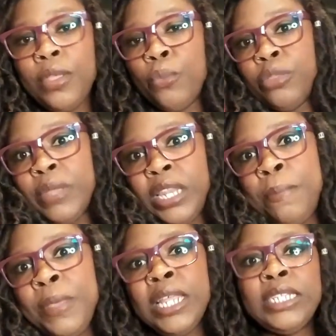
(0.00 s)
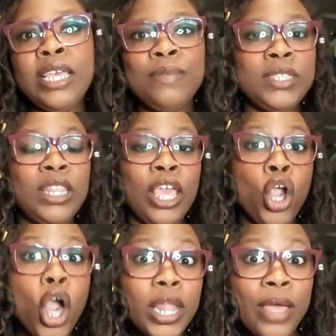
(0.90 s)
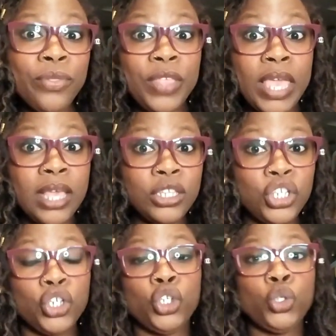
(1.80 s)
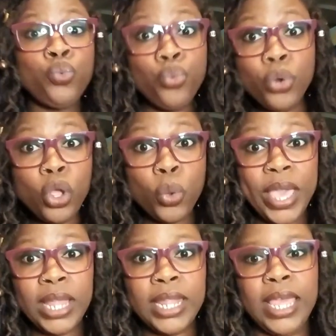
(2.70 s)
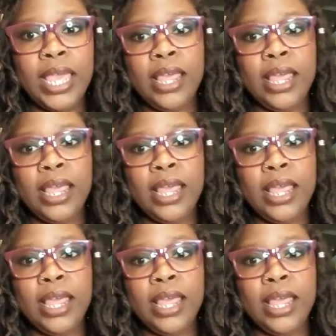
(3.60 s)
them with manipulatives and then call out the answers real quickly,